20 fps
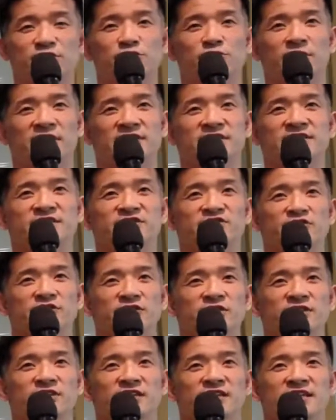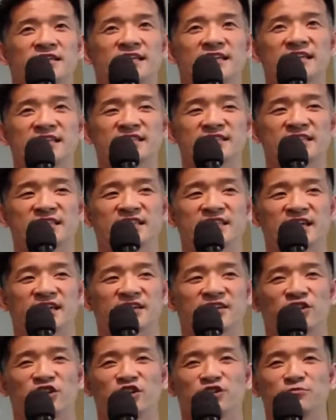quite a strong indie
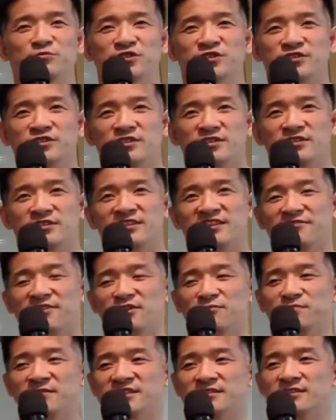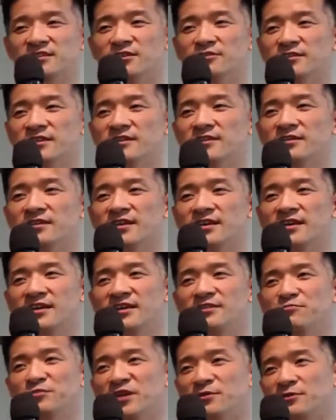and homebrew and development going,
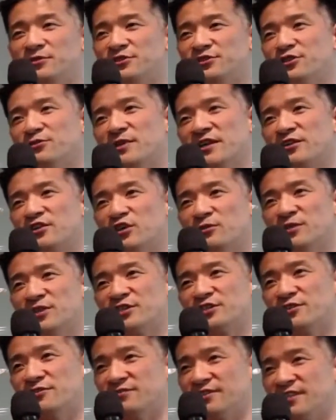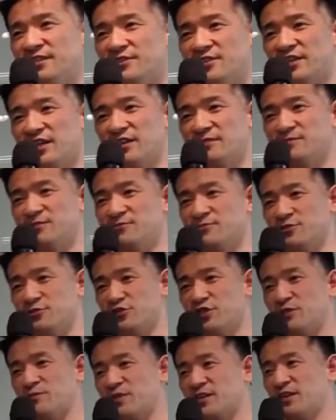and people still make commercial video games for
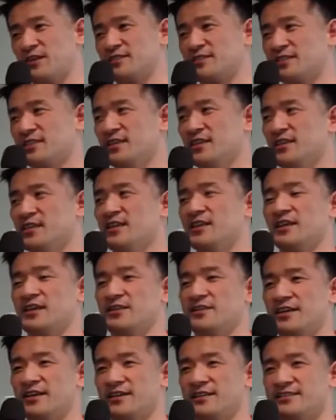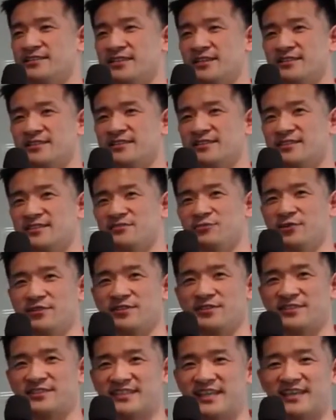Dreamcast, and they sell it, well,
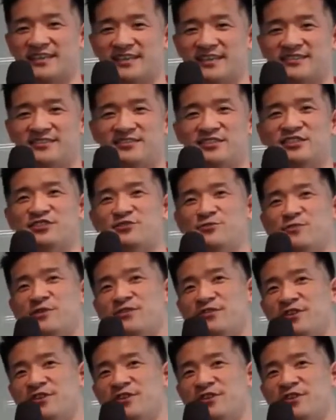Sega doesn't distribute